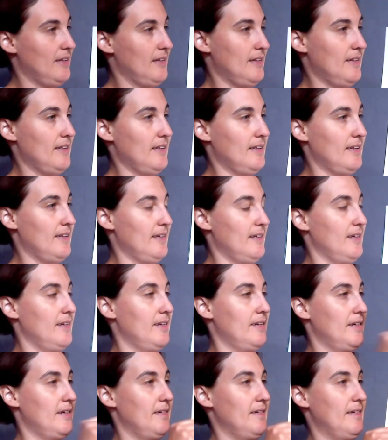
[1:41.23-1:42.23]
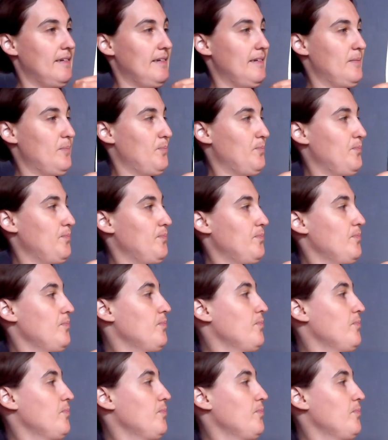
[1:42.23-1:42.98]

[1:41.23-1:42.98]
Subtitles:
Nothing is said.